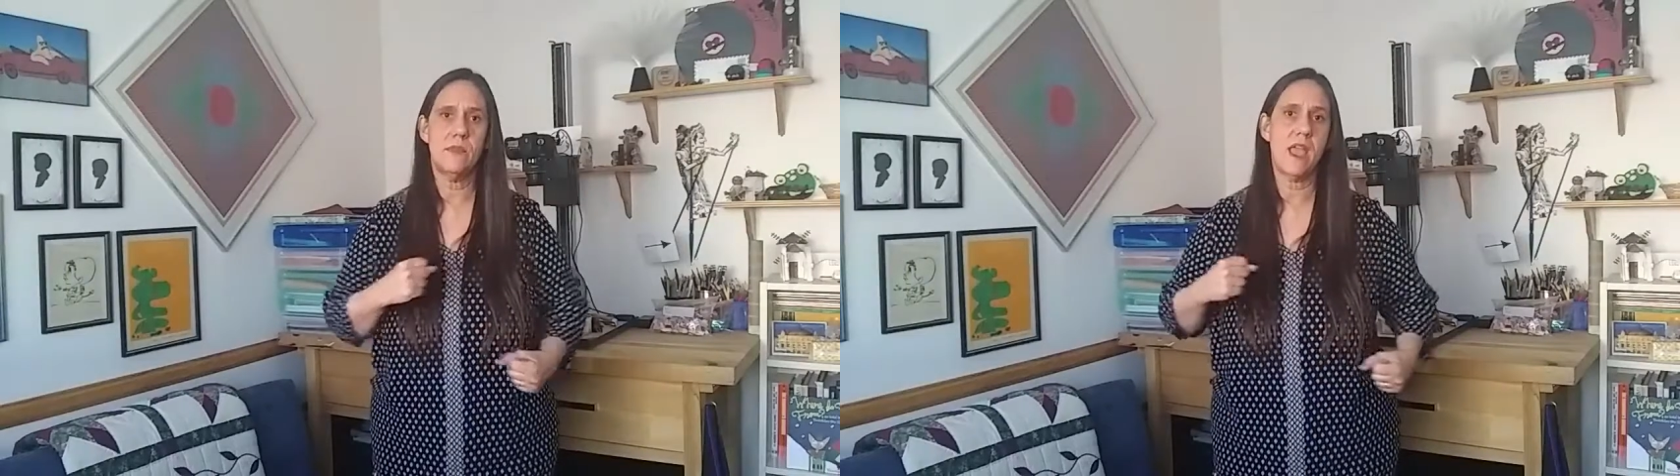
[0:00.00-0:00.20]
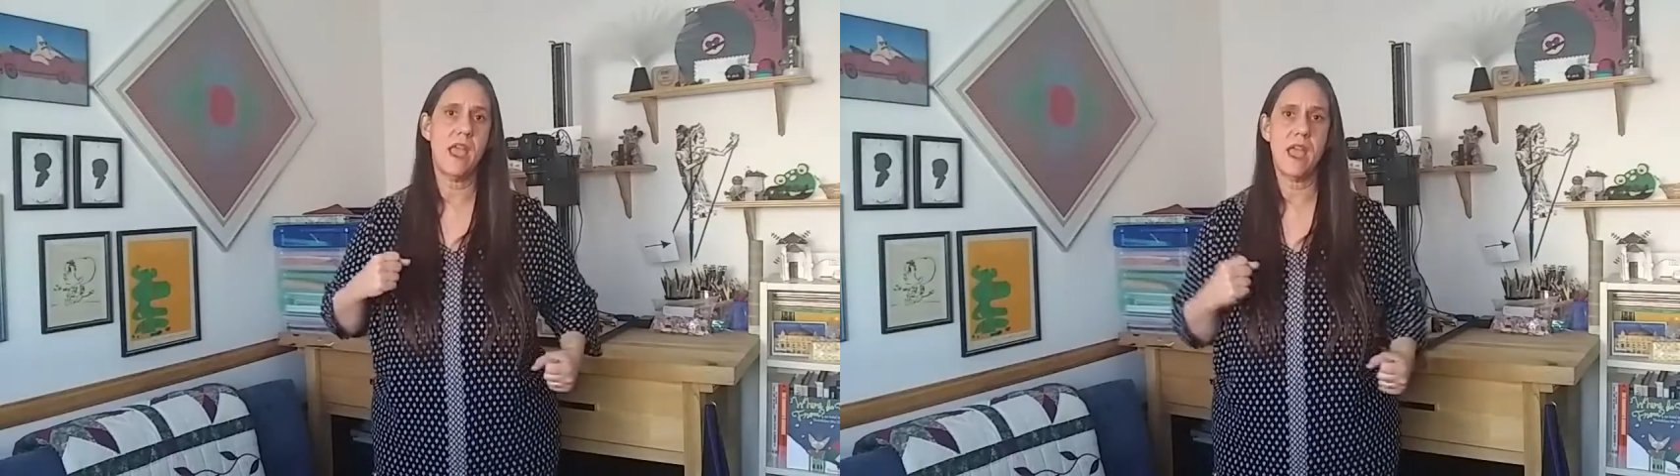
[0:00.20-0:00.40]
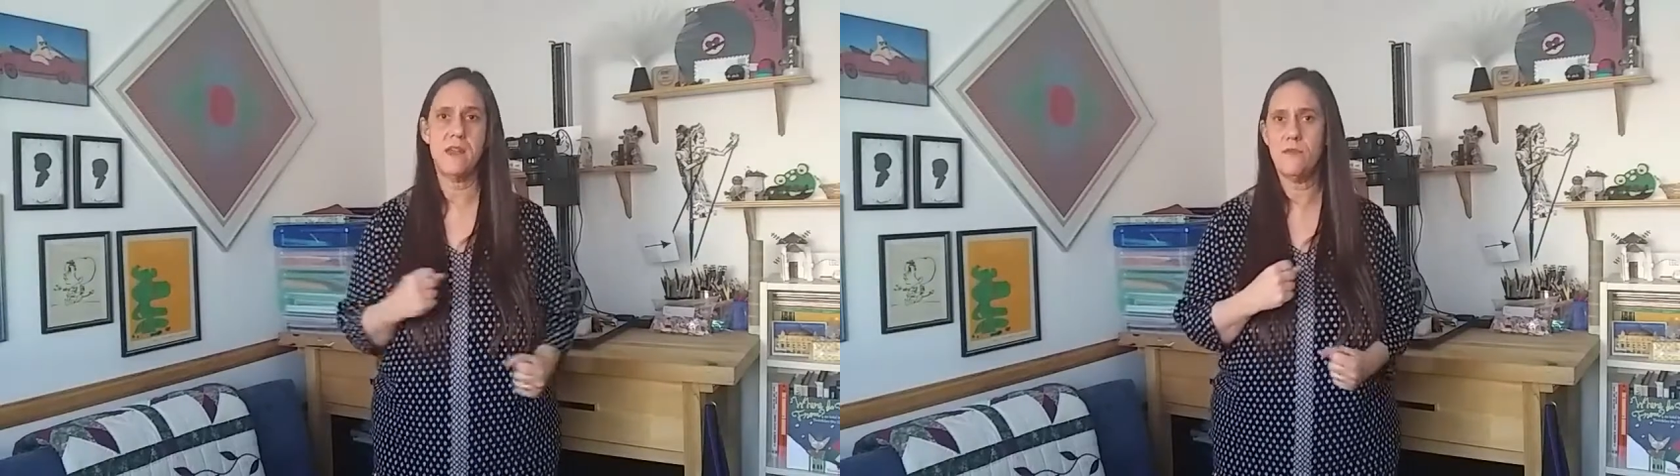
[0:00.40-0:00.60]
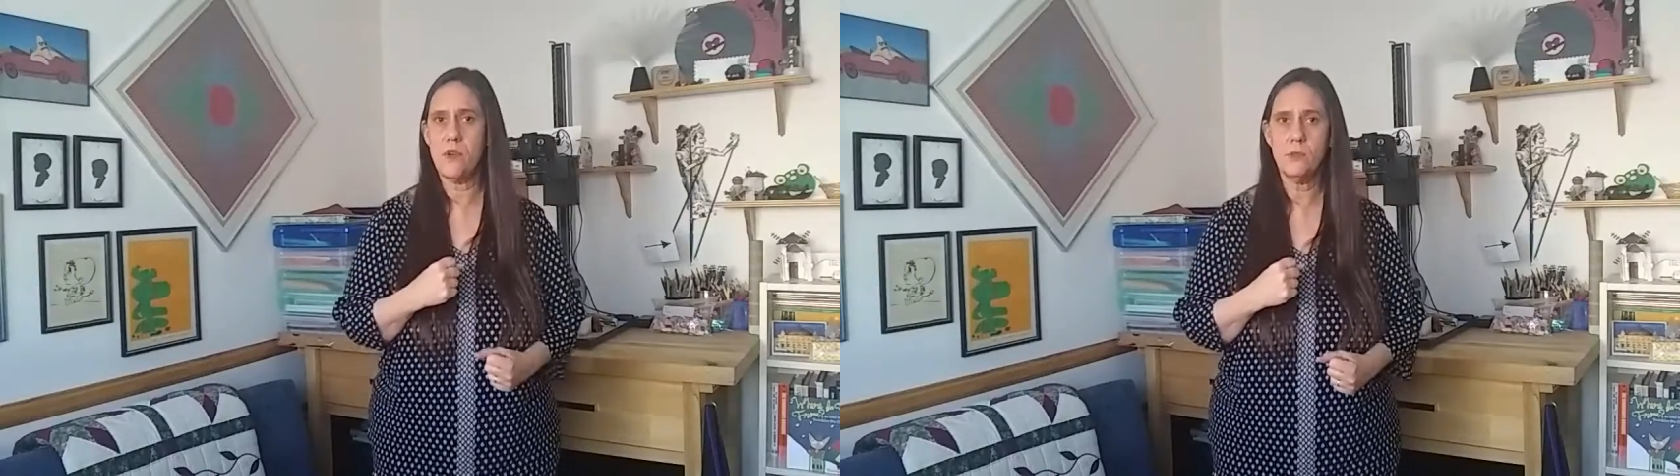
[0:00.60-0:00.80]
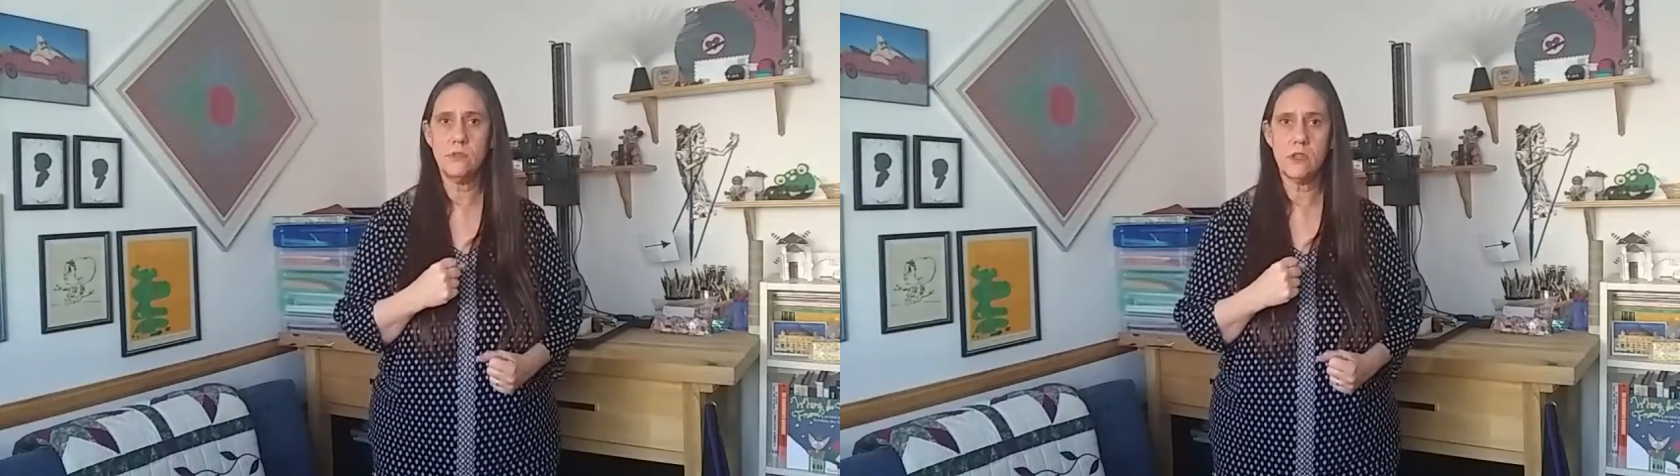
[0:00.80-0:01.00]

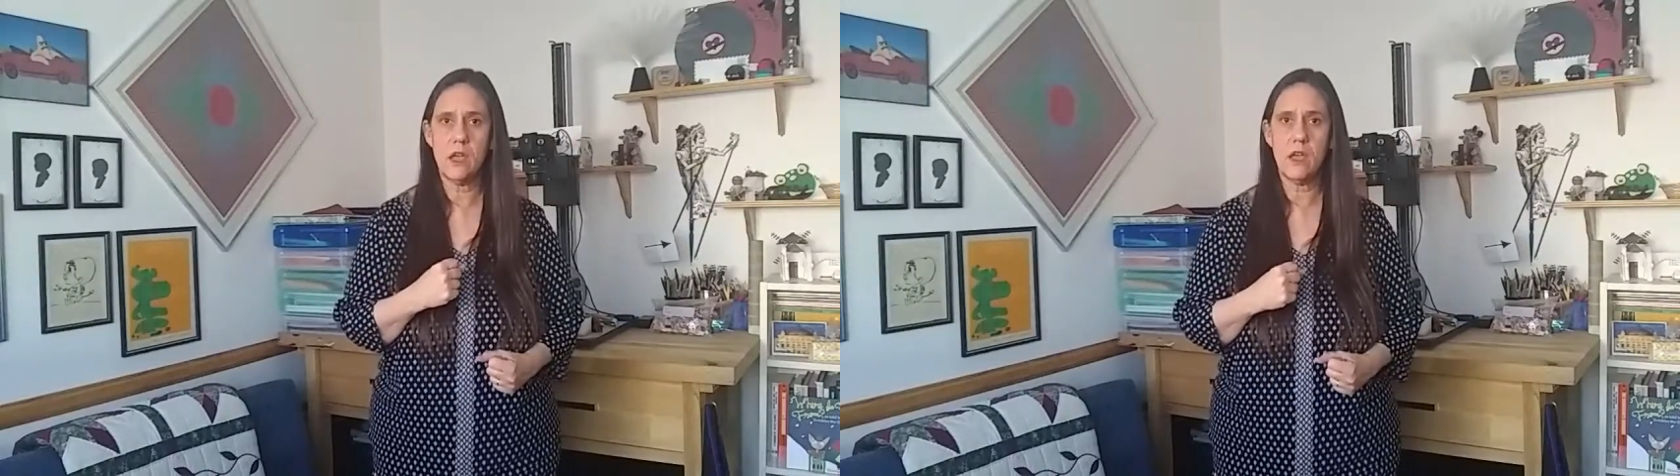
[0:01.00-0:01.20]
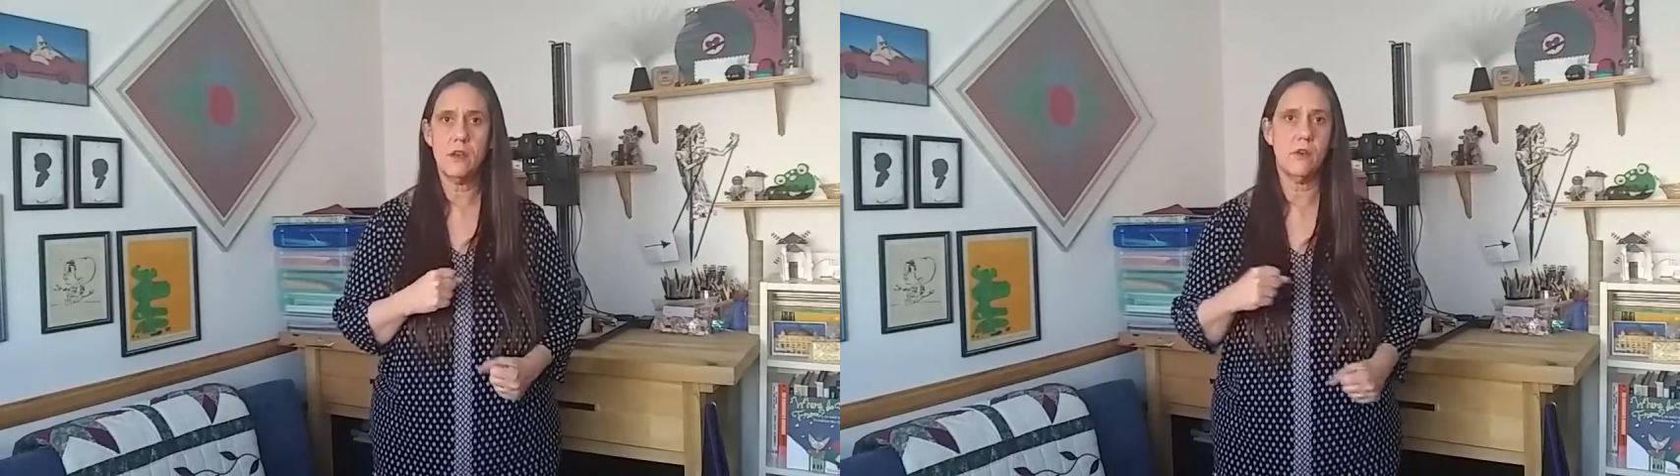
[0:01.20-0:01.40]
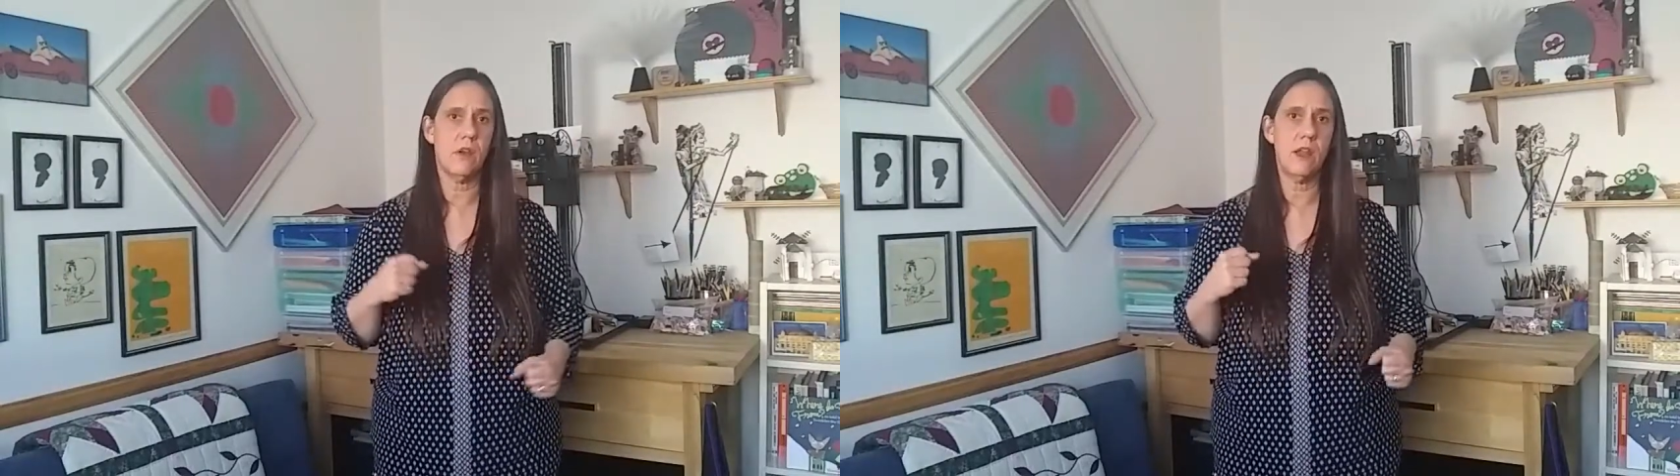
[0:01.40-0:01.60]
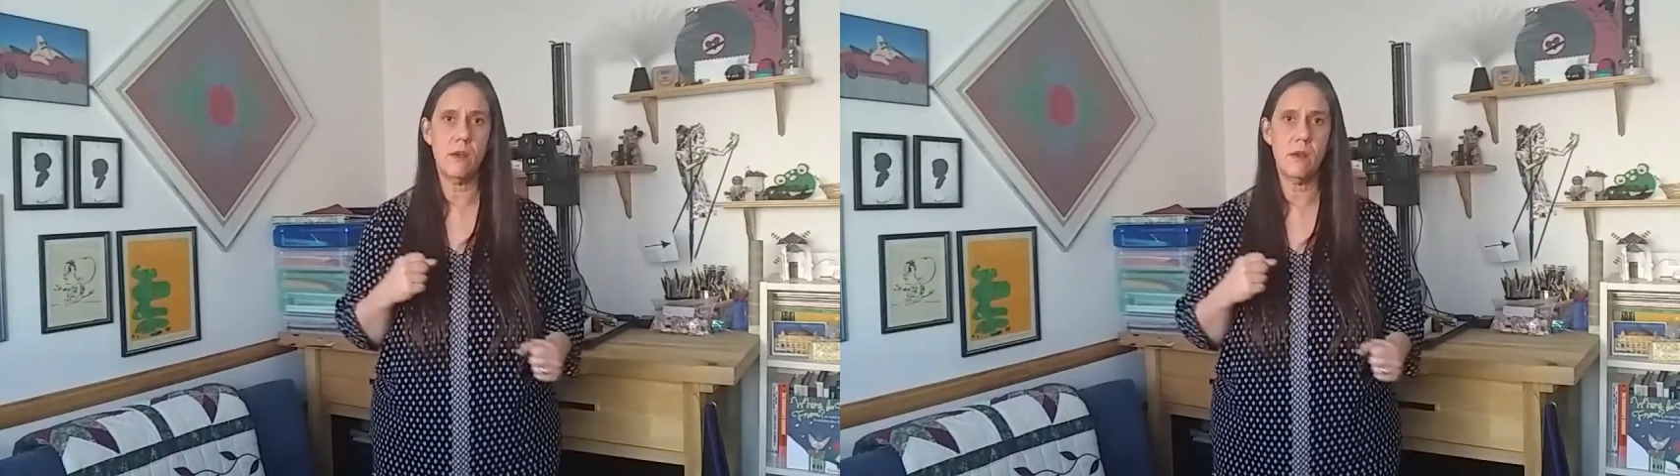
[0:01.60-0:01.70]
headphones on or